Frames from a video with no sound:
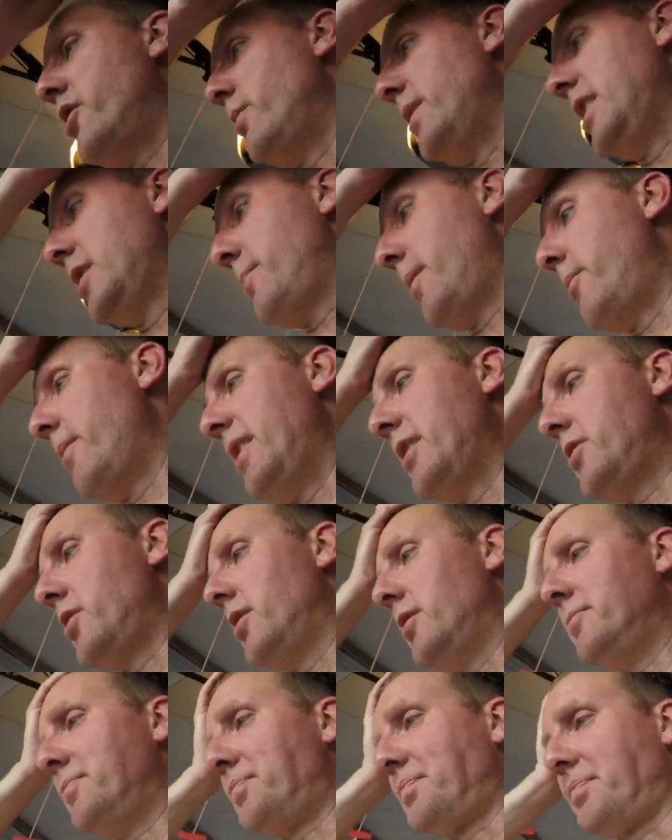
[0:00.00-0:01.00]
got to arrange my
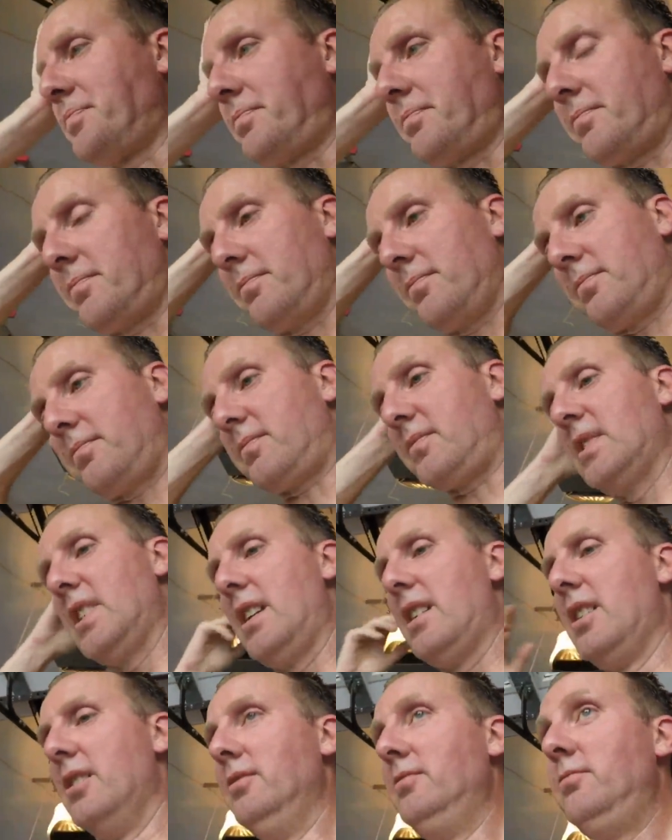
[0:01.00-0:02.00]
rental.
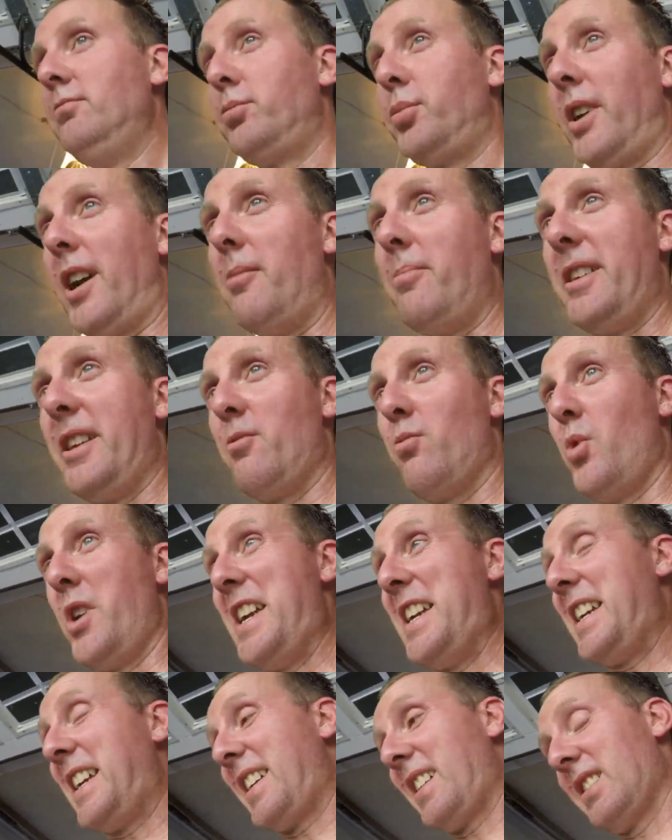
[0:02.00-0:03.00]
Probably a
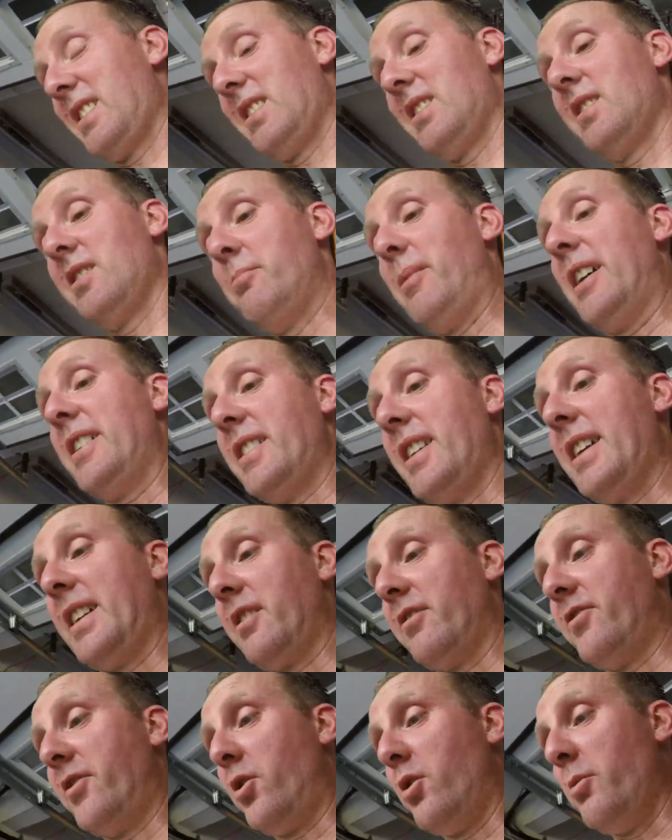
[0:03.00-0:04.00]
week. It might
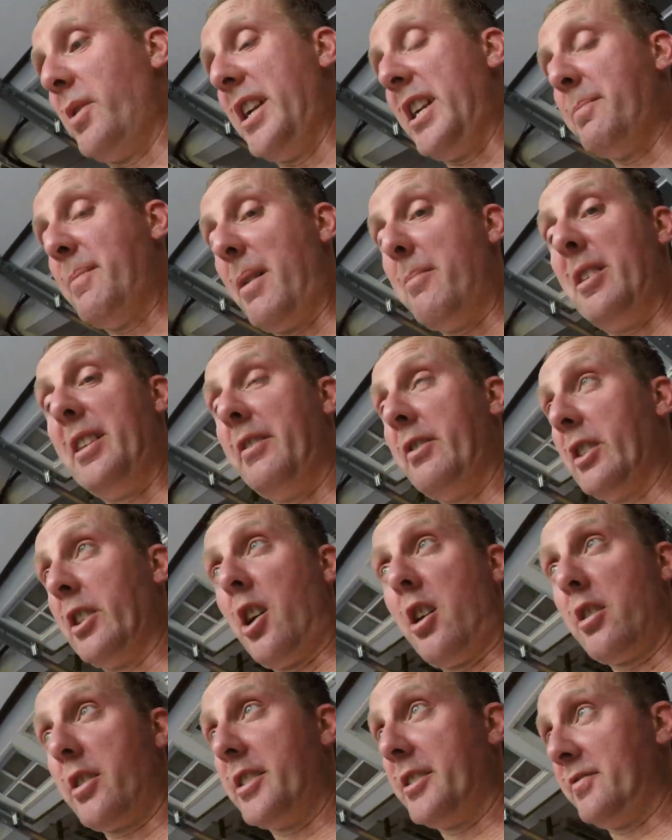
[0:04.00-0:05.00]
take a full week, maybe even
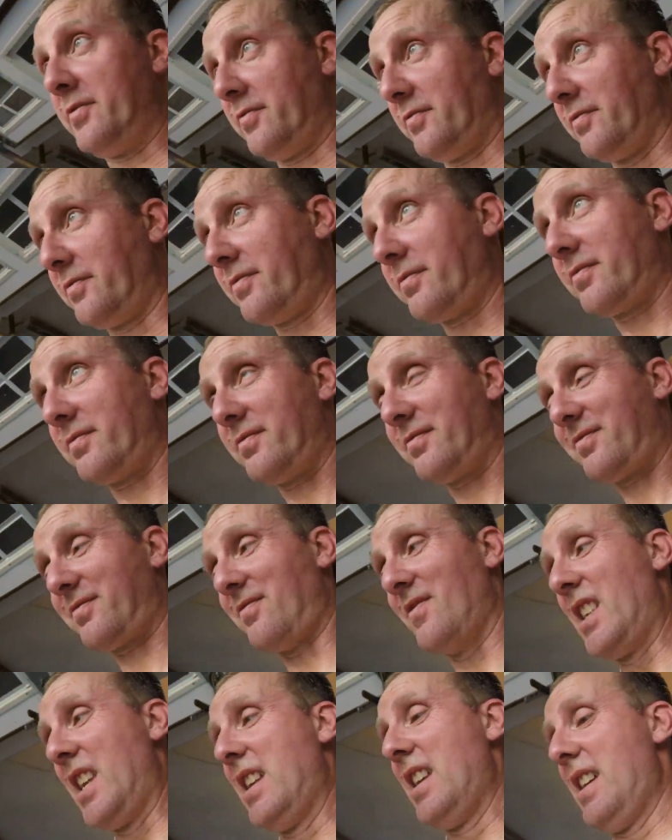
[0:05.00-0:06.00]
longer.
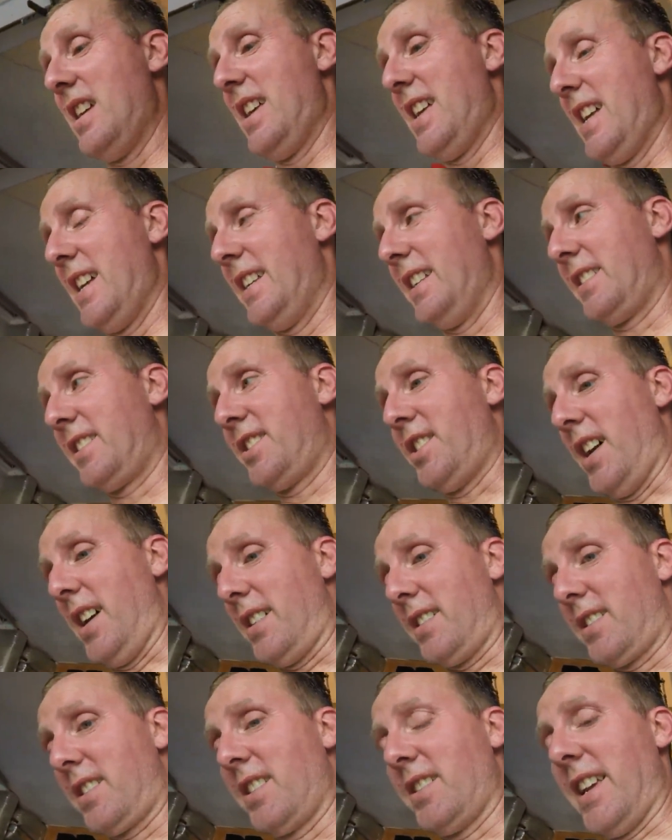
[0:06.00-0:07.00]
And it
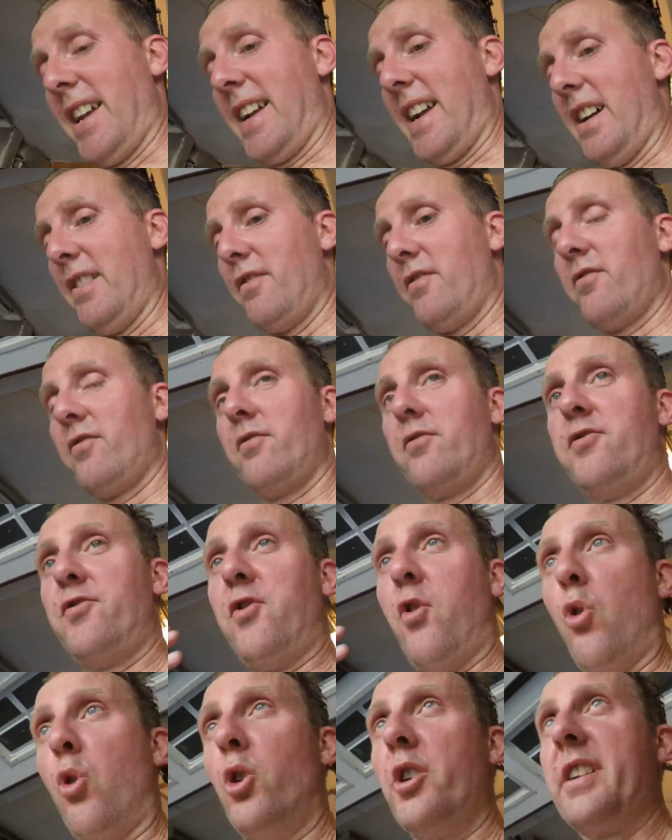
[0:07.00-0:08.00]
sucks because I got
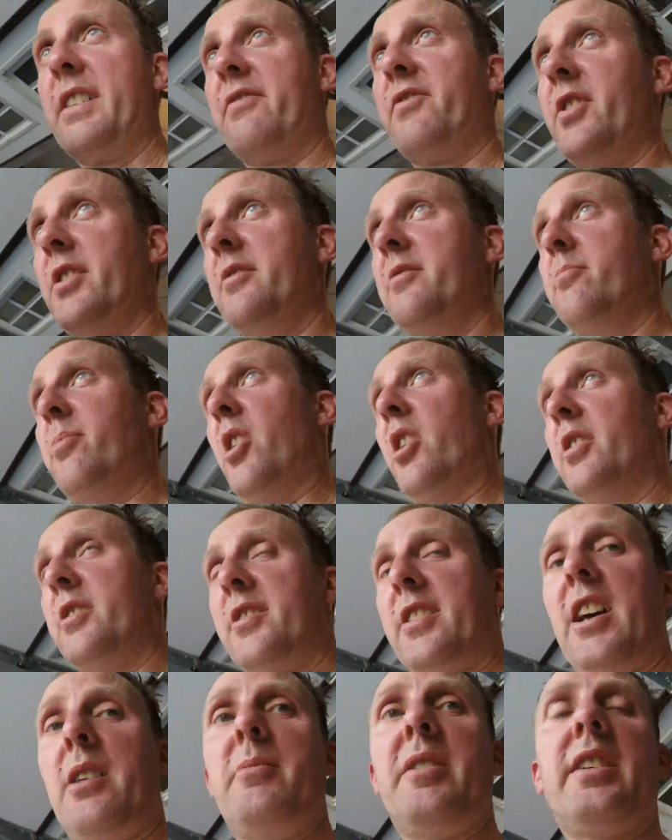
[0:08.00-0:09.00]
four different
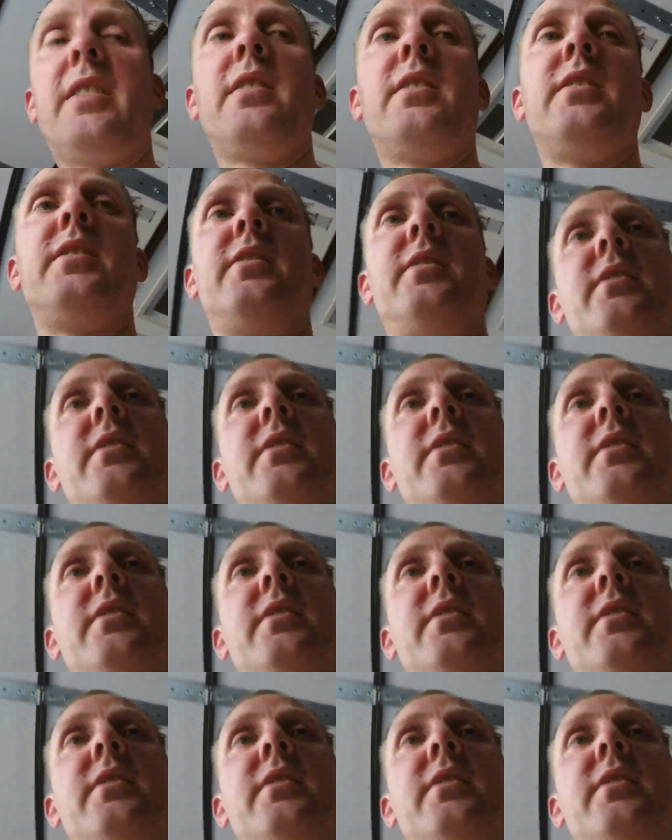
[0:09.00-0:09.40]
parts coming